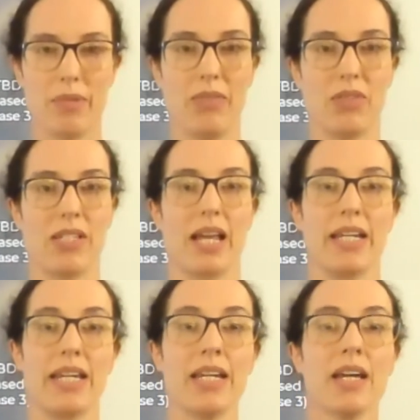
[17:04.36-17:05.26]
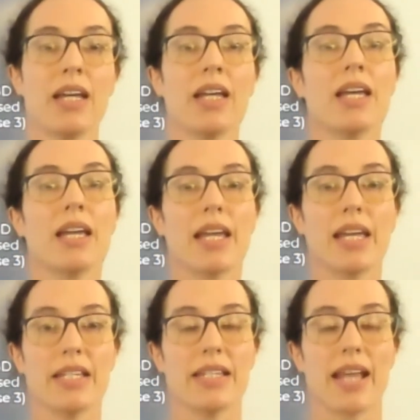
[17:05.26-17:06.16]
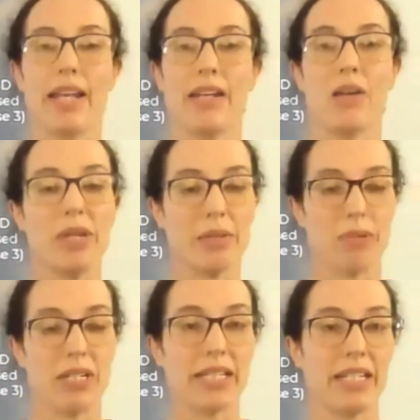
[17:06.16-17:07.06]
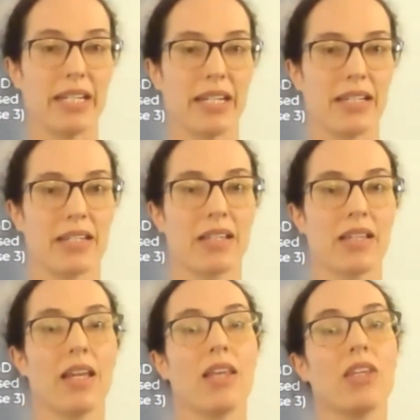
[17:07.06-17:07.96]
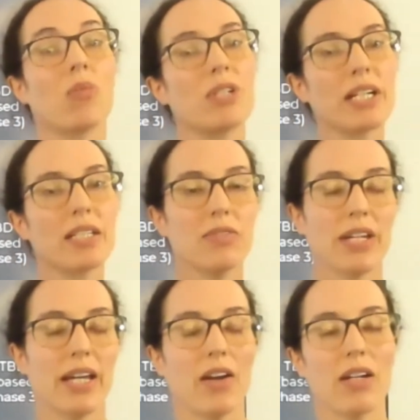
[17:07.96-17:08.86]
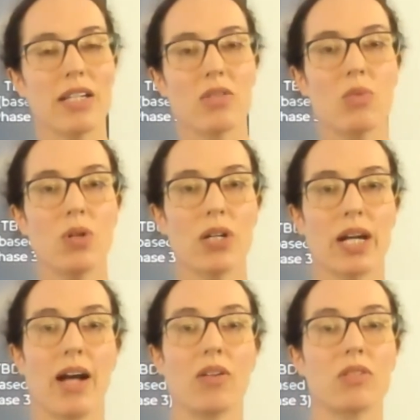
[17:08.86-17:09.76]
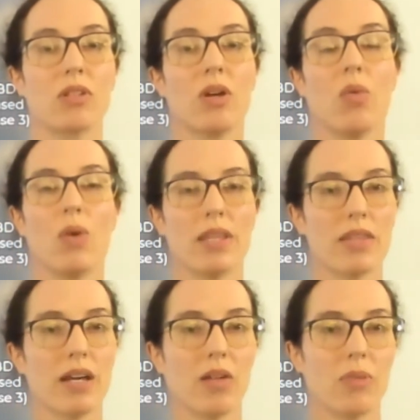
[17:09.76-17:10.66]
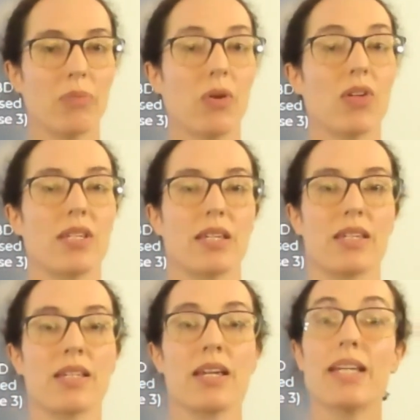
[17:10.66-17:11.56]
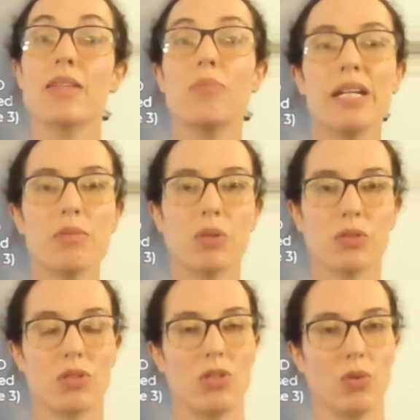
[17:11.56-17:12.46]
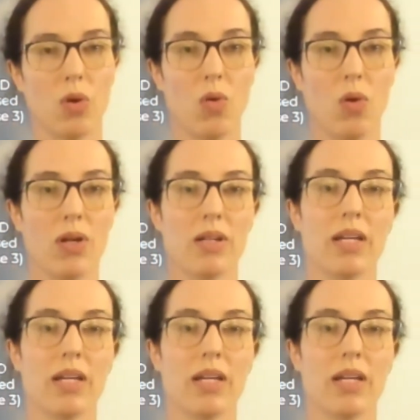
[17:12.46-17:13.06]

level study, is an amenability test. The objective here is to work out whether the Albion process is amenable to your ore.